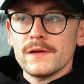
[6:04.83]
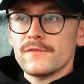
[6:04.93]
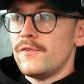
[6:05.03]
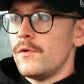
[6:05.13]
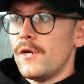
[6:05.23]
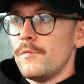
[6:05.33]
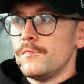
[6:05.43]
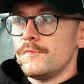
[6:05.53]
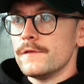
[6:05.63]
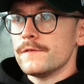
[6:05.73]
like 4
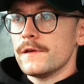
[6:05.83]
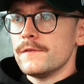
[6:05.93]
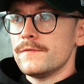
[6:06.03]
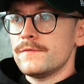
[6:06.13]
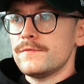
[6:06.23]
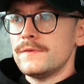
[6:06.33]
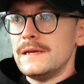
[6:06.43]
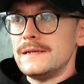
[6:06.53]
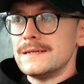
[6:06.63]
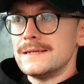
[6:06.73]
hours since I've
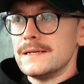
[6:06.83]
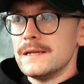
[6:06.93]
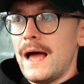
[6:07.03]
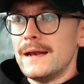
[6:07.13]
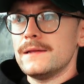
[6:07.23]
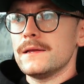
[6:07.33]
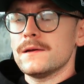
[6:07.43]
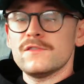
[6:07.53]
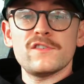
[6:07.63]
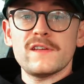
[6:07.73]
eaten anything.
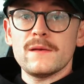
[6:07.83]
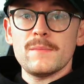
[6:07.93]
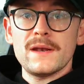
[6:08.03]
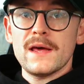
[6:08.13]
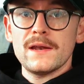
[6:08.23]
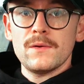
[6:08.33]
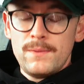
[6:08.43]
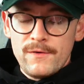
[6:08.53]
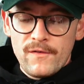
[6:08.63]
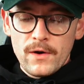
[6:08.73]
I just had a banana
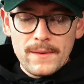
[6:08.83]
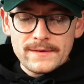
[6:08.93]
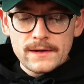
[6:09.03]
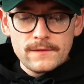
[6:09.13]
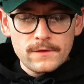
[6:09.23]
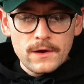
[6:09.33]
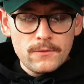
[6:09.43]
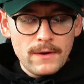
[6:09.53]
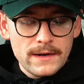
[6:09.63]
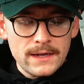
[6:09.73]
before I went in. So
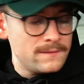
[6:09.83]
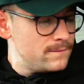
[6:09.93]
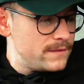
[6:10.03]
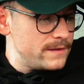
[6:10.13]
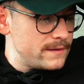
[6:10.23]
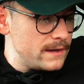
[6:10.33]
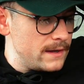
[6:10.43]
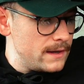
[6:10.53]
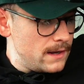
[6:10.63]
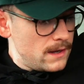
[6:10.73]
ran in, did
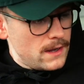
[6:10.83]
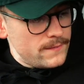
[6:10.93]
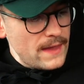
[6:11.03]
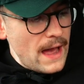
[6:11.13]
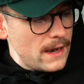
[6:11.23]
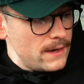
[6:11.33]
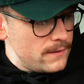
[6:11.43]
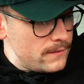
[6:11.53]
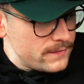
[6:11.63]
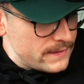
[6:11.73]
the
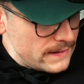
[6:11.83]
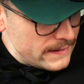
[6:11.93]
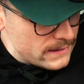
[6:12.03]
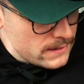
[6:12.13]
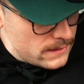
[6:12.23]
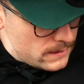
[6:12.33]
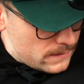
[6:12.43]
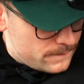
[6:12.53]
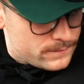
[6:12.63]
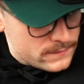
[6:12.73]
little
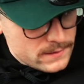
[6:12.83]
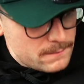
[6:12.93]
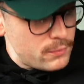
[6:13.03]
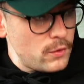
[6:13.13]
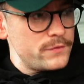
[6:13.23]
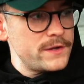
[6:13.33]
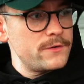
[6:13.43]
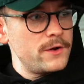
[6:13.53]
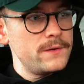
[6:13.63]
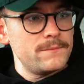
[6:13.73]
protein
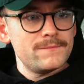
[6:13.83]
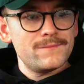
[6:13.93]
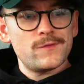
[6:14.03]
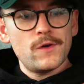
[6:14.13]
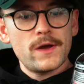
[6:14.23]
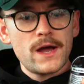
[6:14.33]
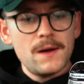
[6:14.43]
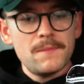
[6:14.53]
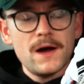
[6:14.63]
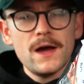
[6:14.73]
run. So I
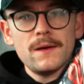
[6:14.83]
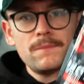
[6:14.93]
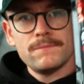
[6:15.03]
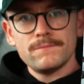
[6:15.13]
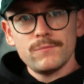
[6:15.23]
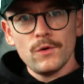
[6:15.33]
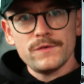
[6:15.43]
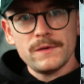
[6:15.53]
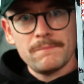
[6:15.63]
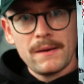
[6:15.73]
got my
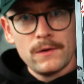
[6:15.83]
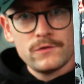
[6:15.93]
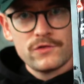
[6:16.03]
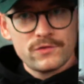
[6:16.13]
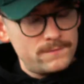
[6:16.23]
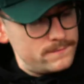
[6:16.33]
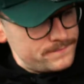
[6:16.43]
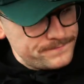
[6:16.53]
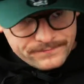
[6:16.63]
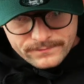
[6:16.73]
protein pouch,
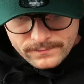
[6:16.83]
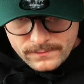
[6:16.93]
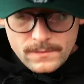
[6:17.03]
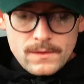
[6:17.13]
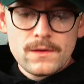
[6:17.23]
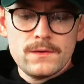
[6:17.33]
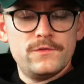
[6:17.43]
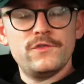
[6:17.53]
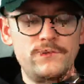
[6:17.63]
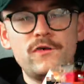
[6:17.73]

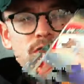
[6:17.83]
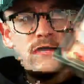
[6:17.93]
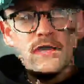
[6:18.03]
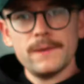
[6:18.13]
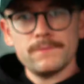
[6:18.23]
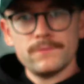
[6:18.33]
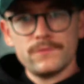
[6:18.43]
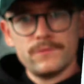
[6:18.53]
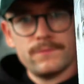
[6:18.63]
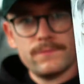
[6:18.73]
chipotle
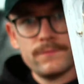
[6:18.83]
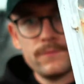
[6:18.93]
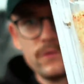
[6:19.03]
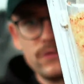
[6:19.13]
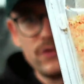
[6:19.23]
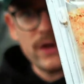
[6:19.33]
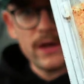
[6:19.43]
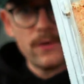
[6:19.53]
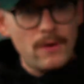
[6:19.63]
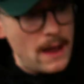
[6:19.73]

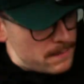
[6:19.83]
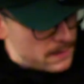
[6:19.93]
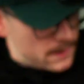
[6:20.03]
chicken wrap,